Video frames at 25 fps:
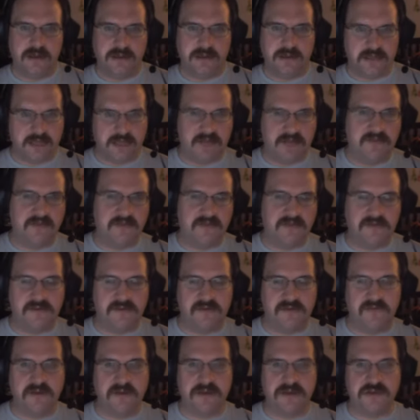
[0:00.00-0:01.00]
Yes, it's an
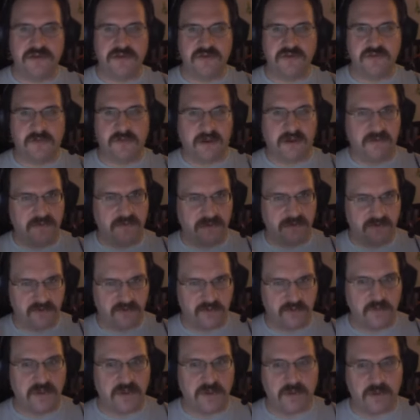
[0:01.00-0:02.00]
Avengers reference.
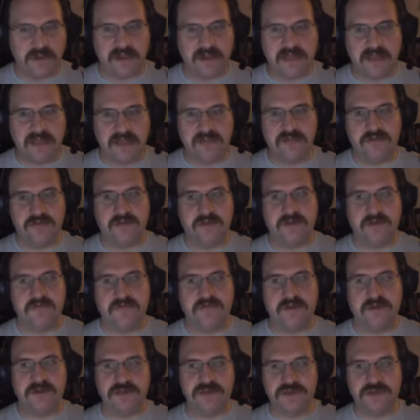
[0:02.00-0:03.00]
We will get to the
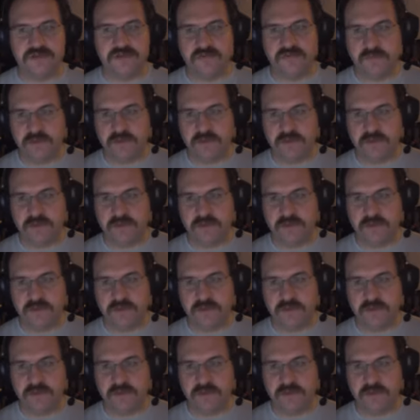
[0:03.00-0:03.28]
Avengers,